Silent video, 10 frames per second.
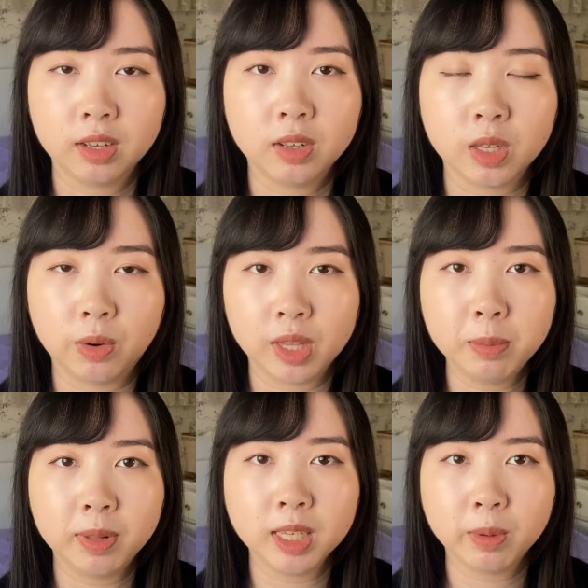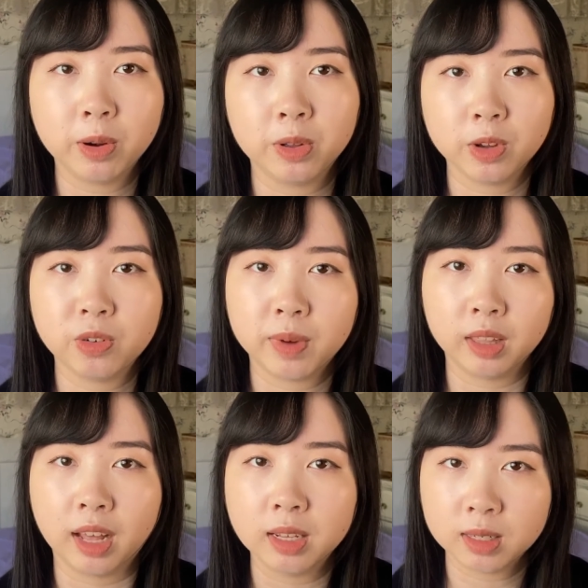So when I placed my order for my
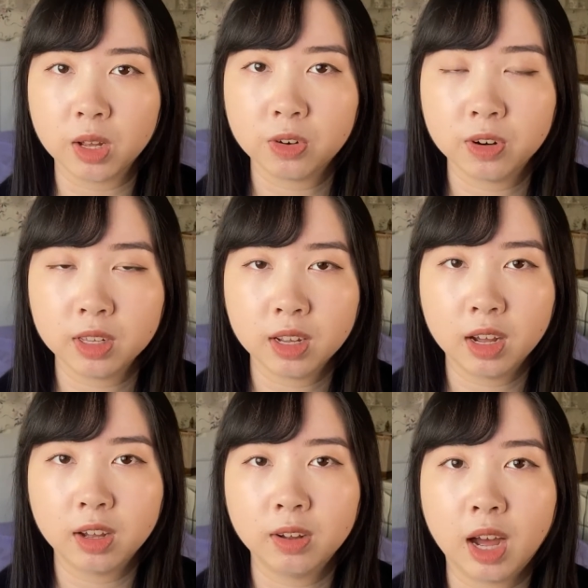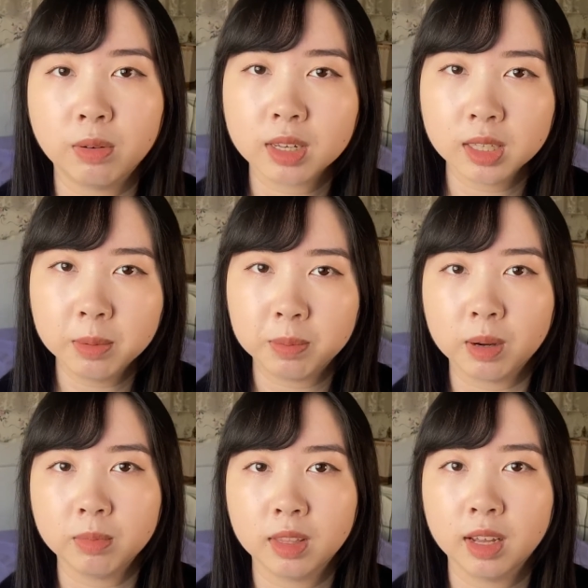last StyleKorean haul, I was kinda
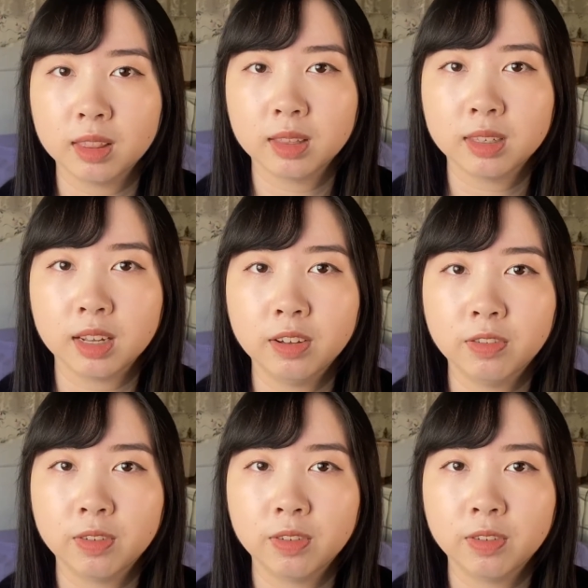bummed that stuff